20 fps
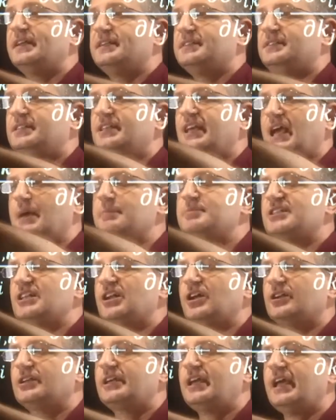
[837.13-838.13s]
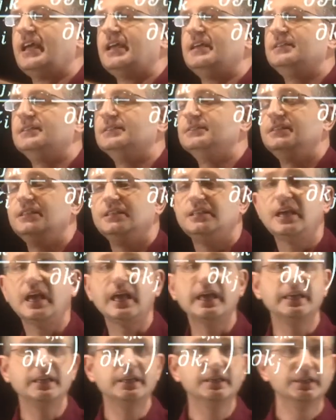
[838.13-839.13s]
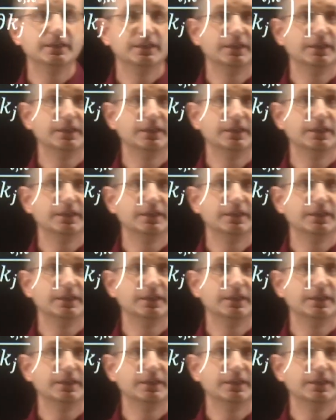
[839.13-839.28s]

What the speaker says: is d epsilon k dk.